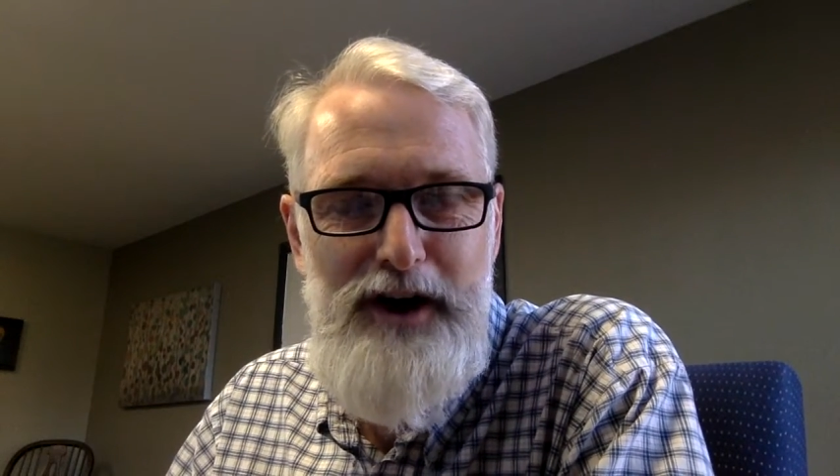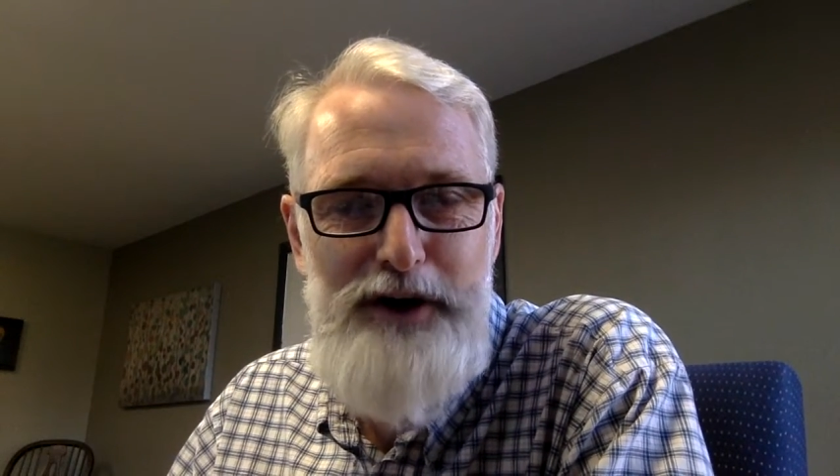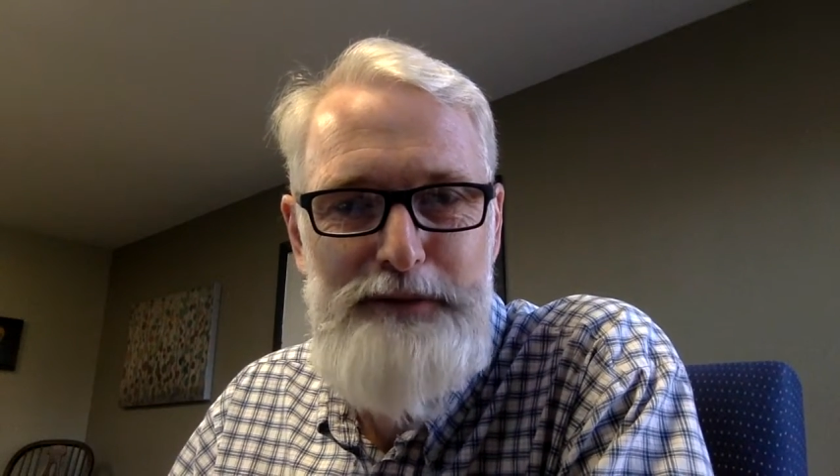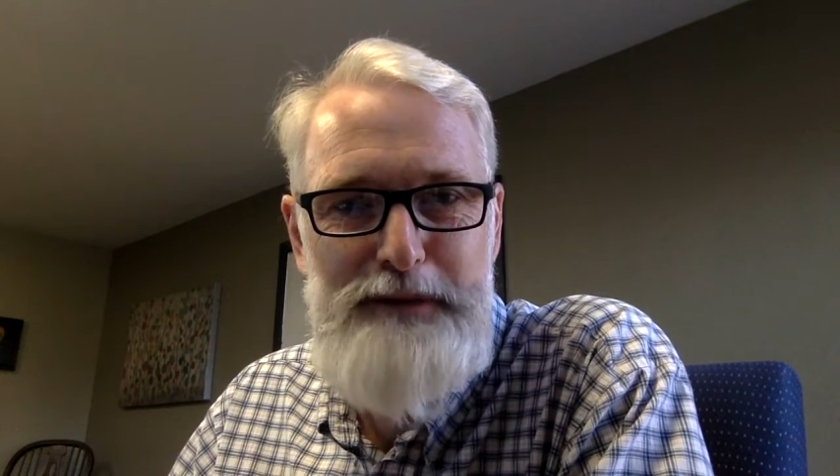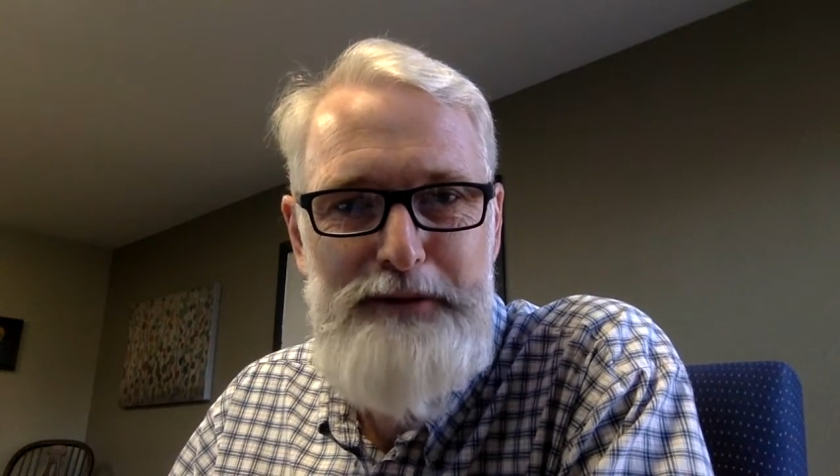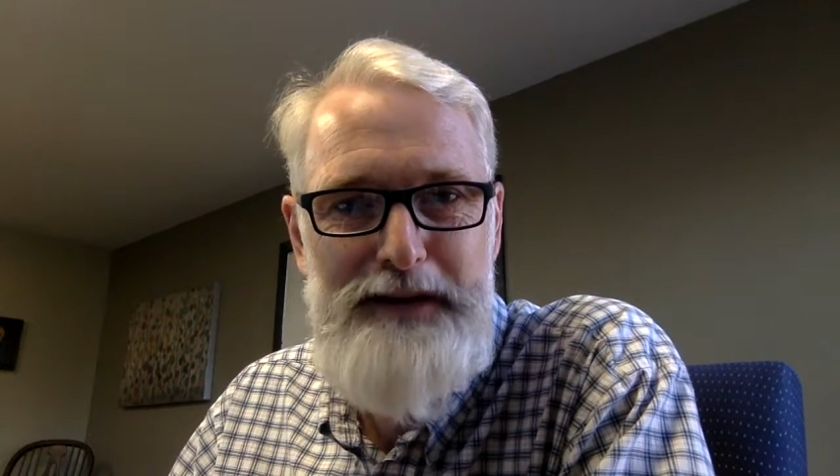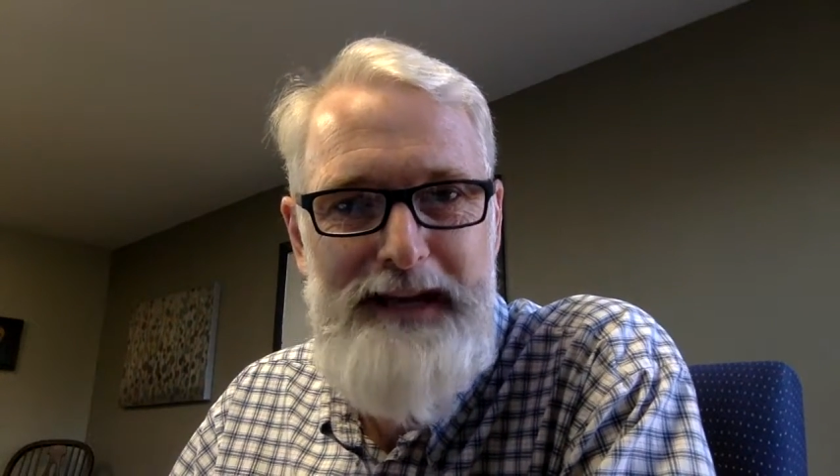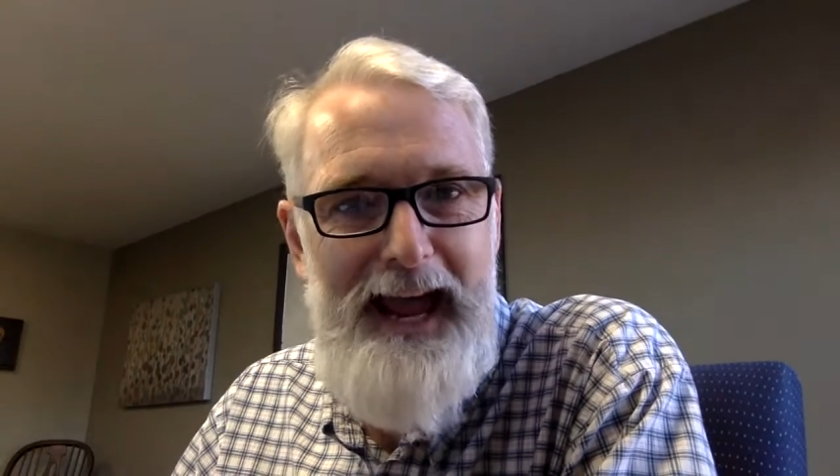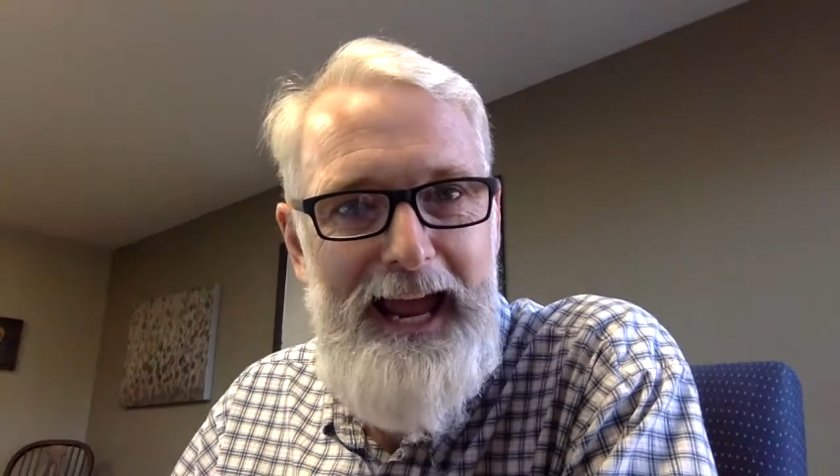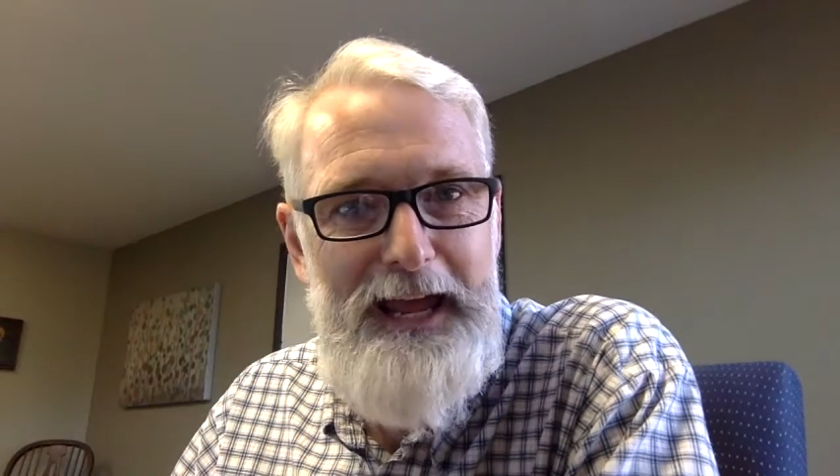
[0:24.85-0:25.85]
all the people that
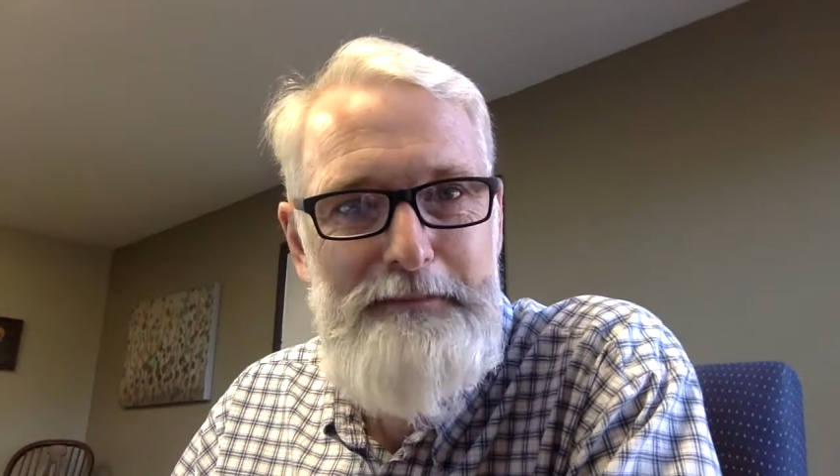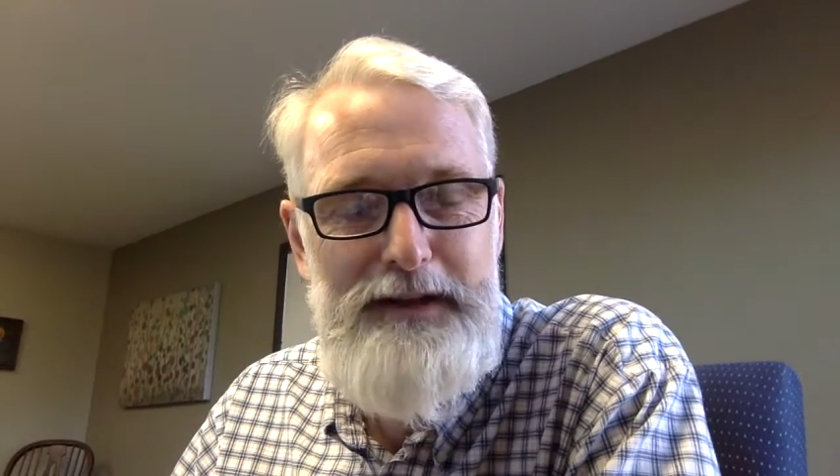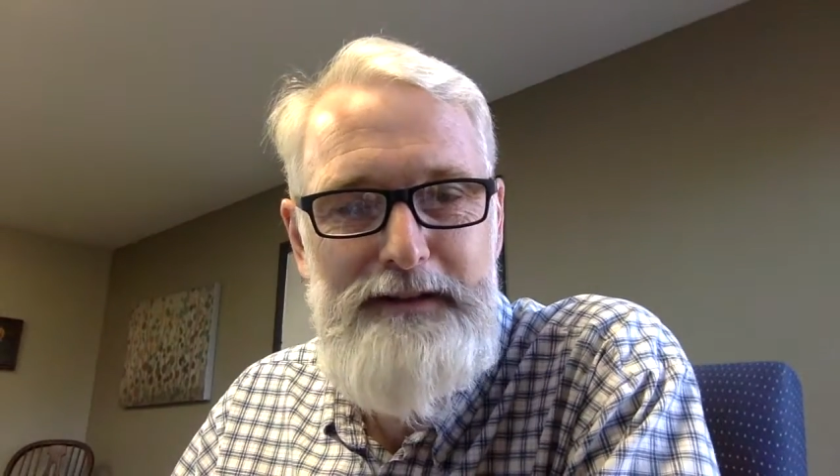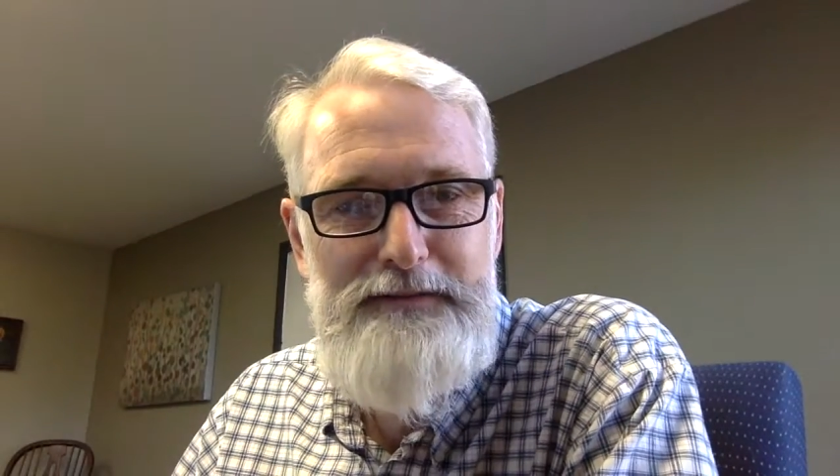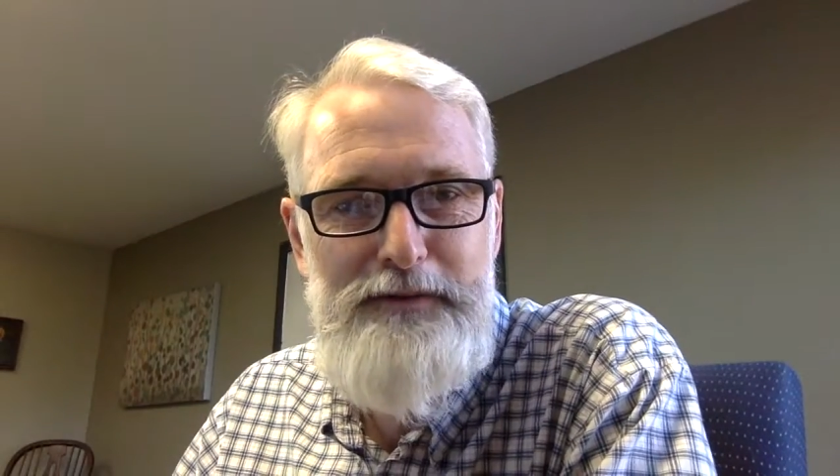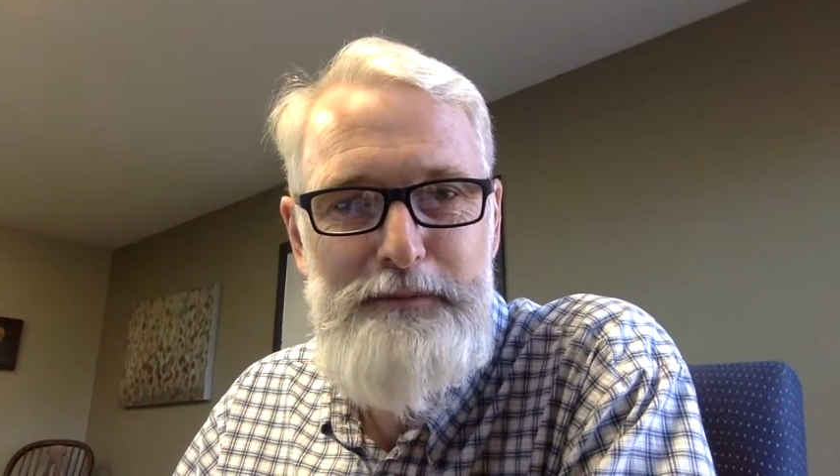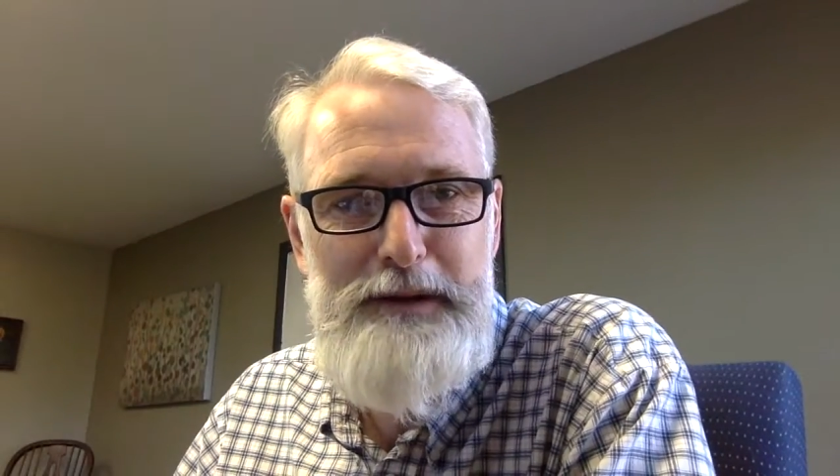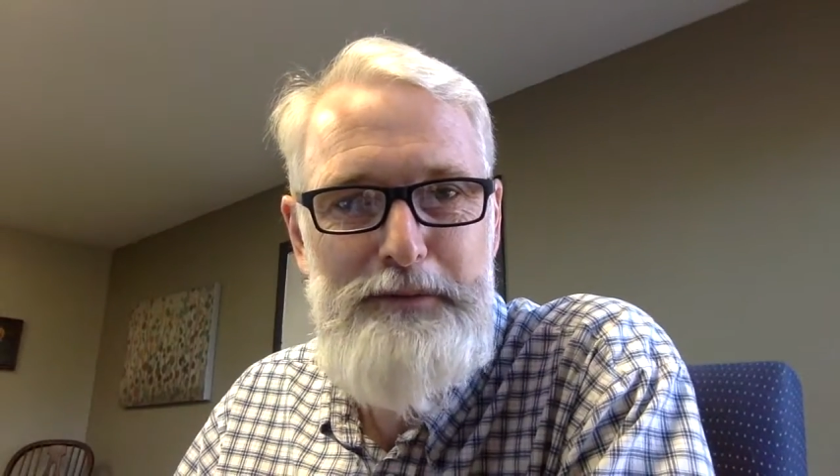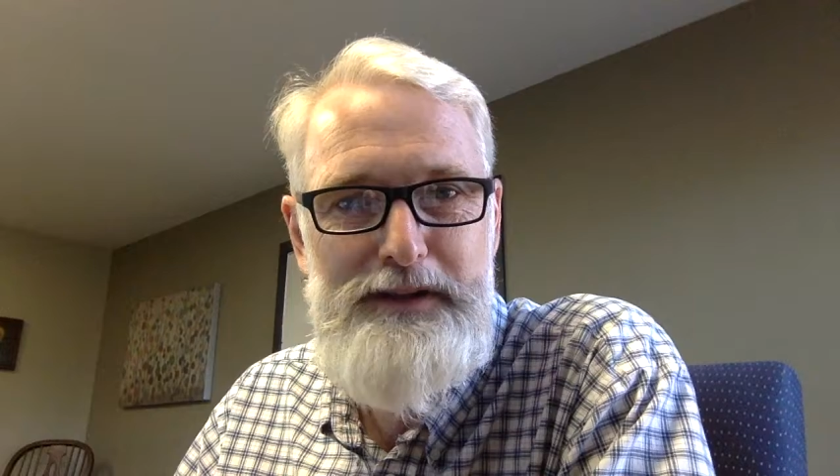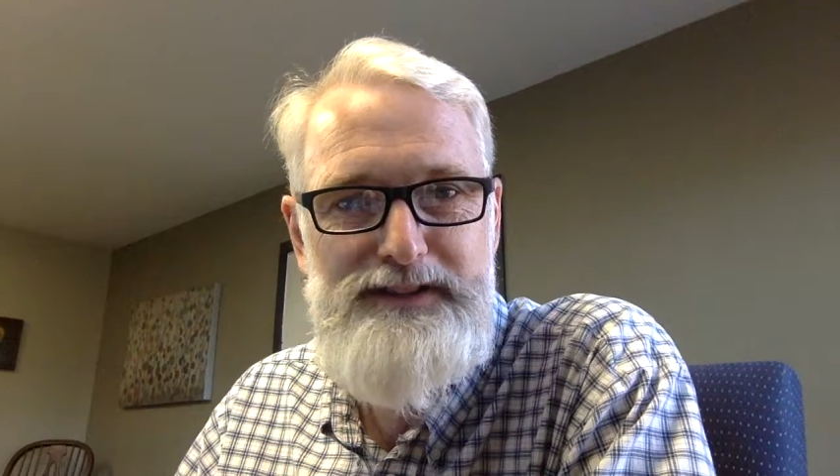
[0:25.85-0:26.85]
came and for the
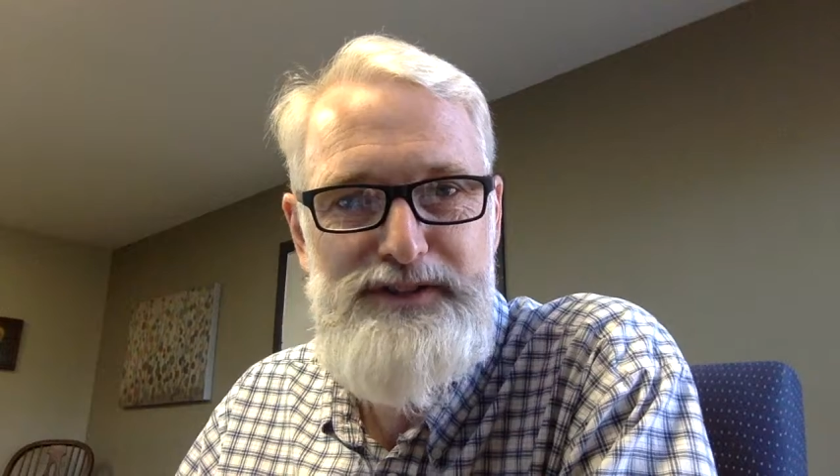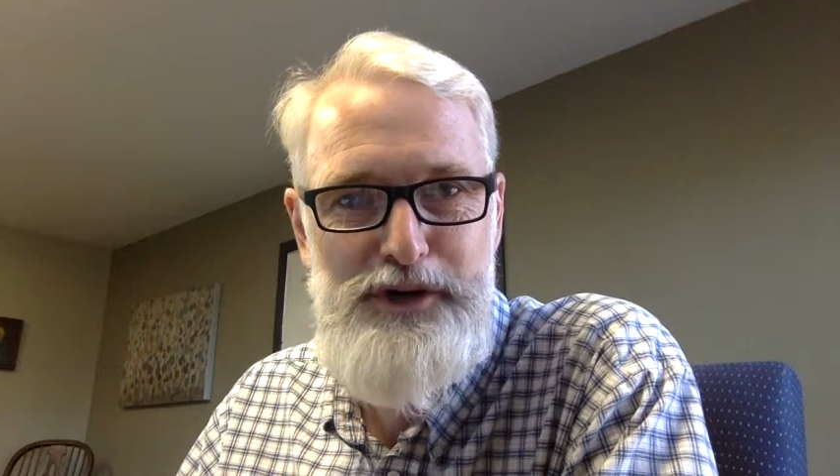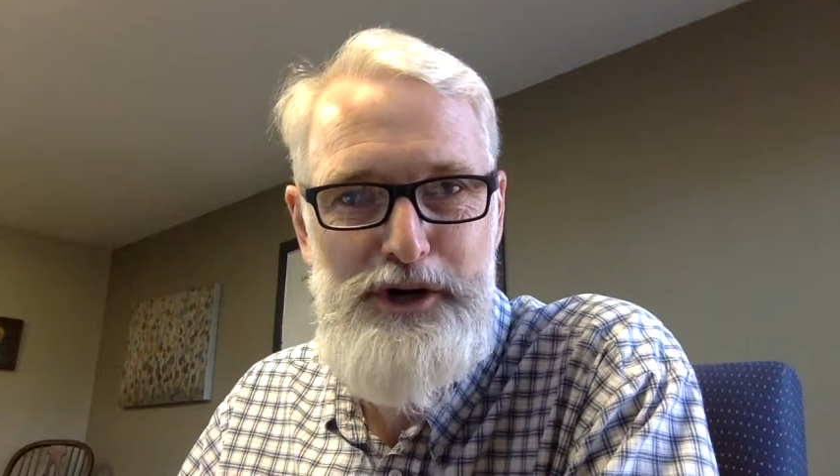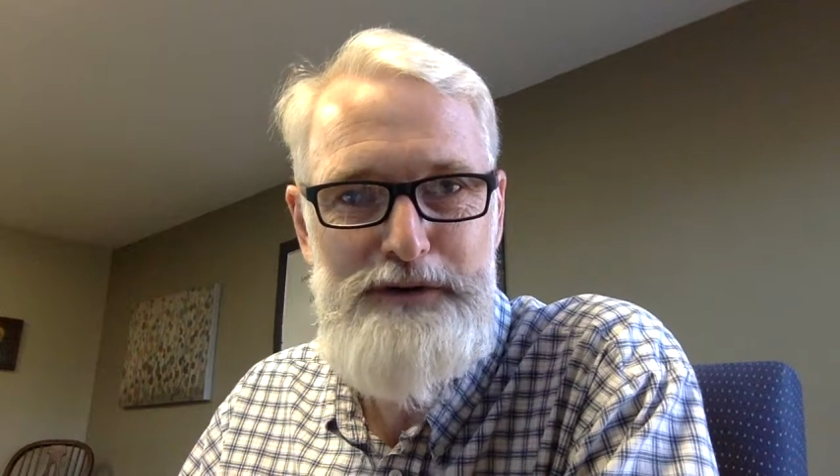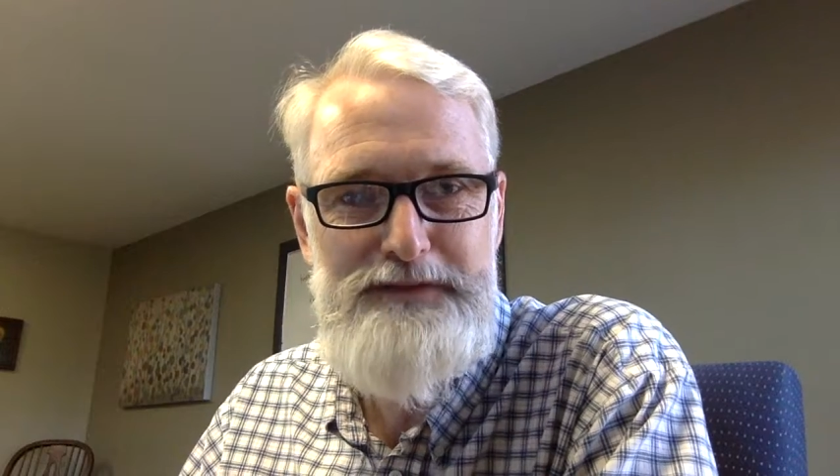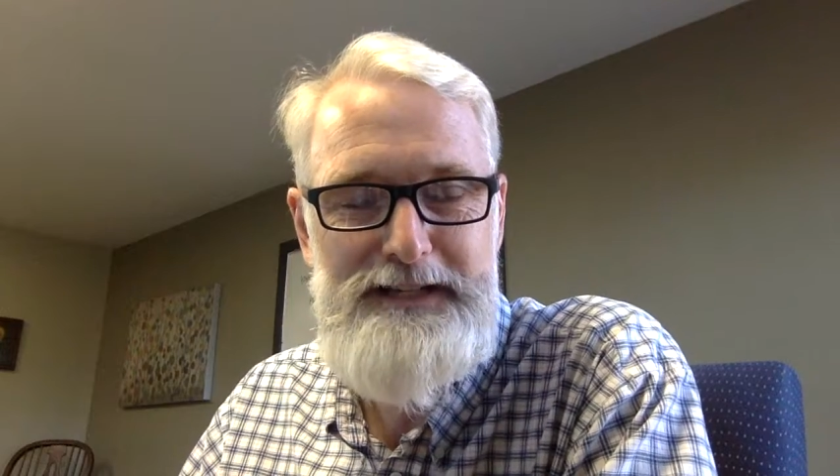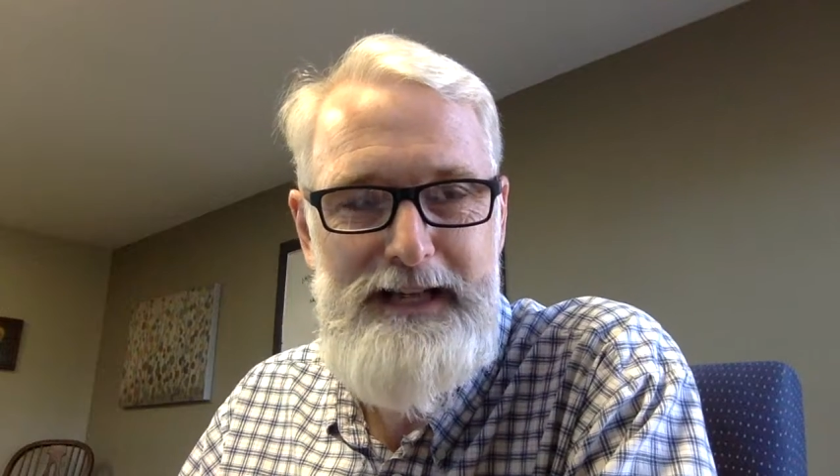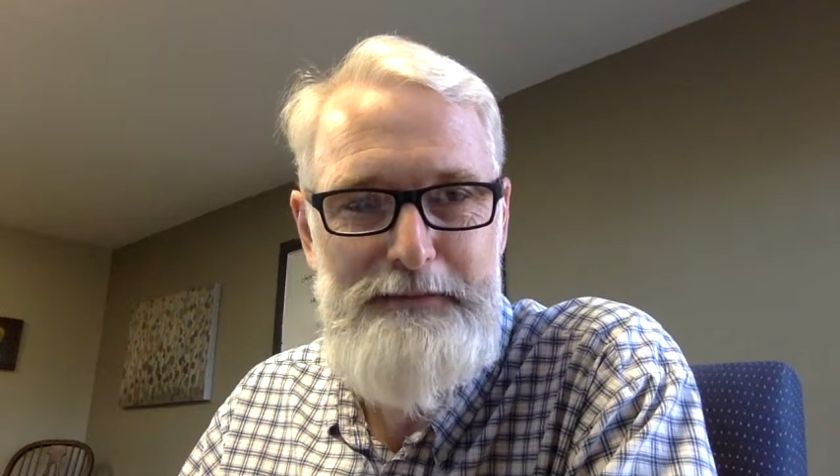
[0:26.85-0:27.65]
people that served.